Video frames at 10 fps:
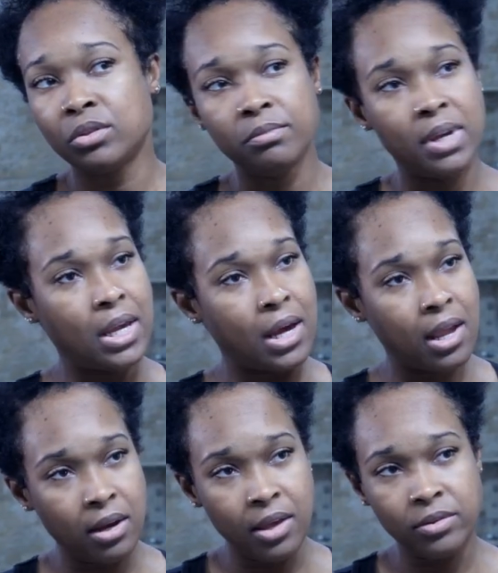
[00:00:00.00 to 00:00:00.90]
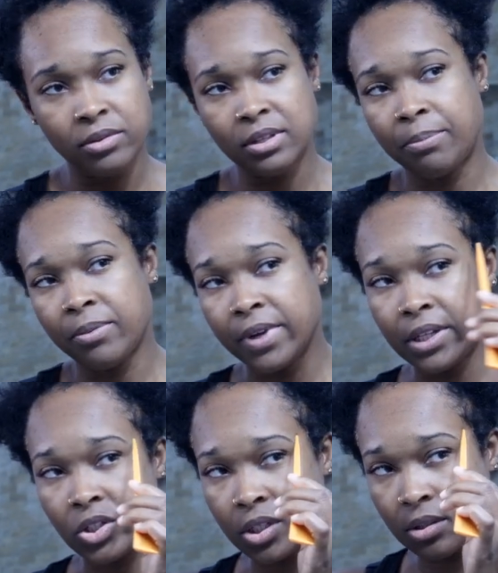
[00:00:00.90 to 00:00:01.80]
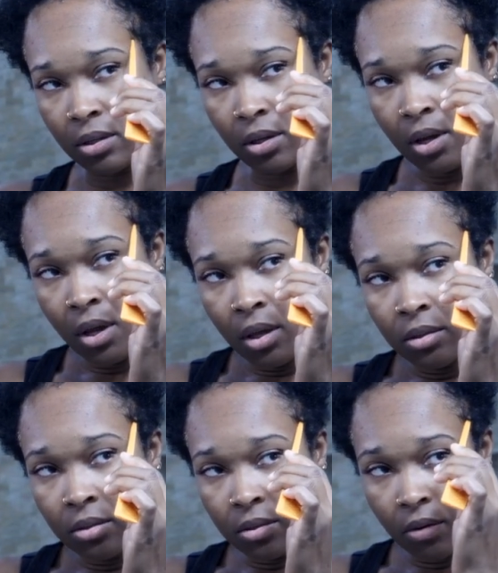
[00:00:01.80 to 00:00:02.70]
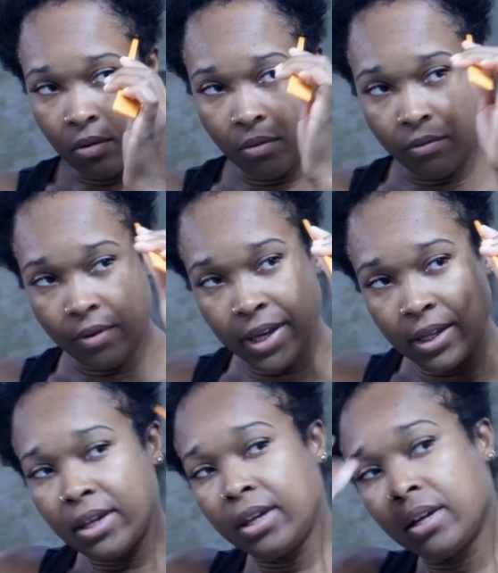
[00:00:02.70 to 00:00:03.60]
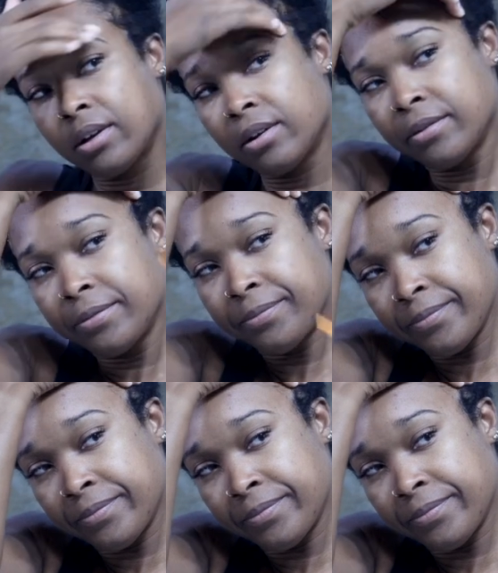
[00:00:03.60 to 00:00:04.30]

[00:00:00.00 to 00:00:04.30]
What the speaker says: to make another separation. So right here,